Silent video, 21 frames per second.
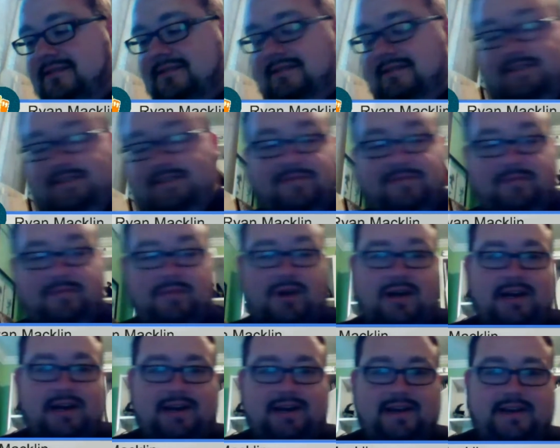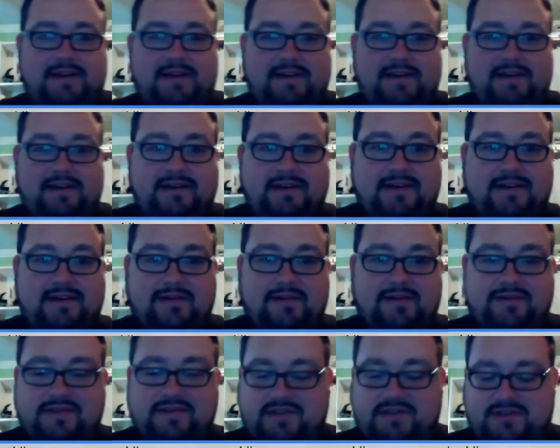And for mine,
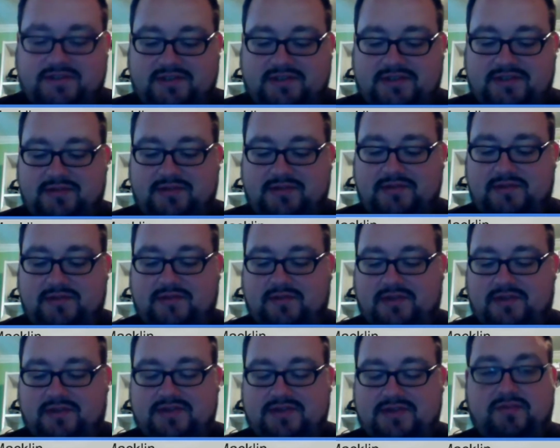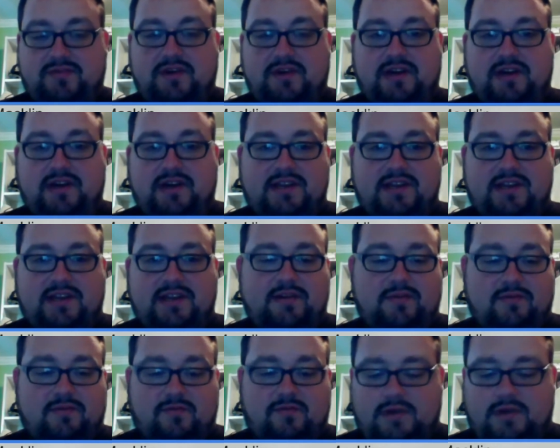we'll spread here.
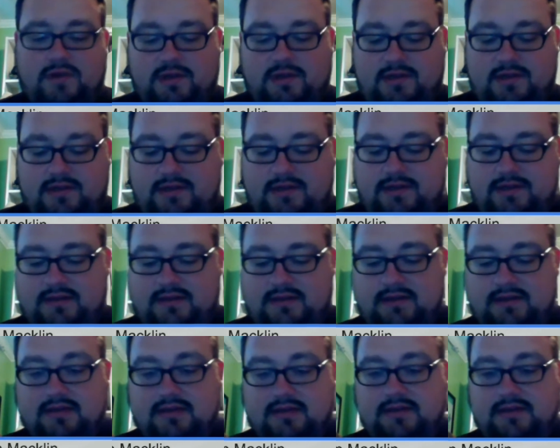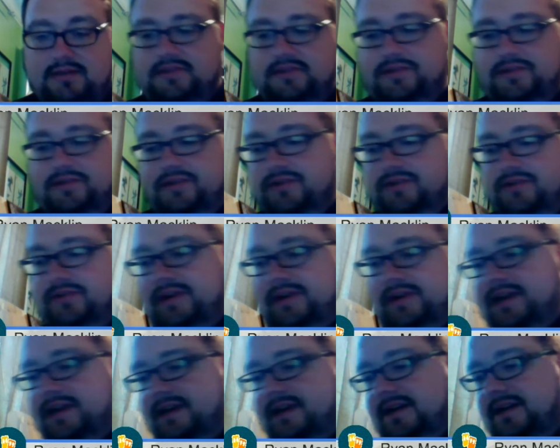1, 2,
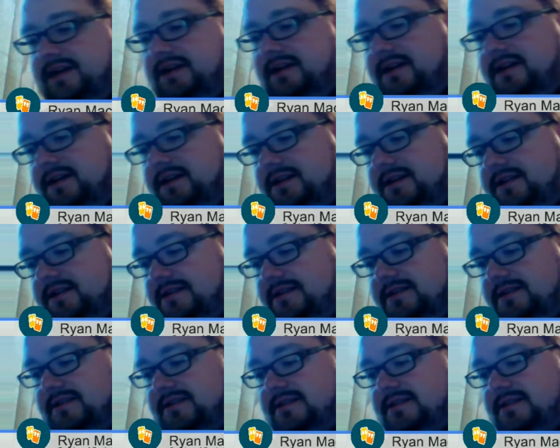and